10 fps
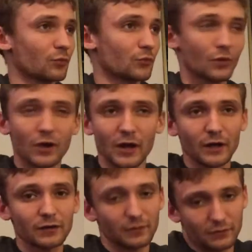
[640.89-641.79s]

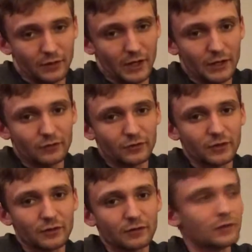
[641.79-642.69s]
not. I don't
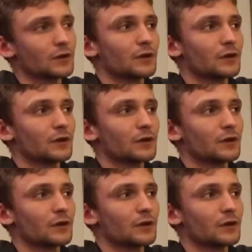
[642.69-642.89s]
know.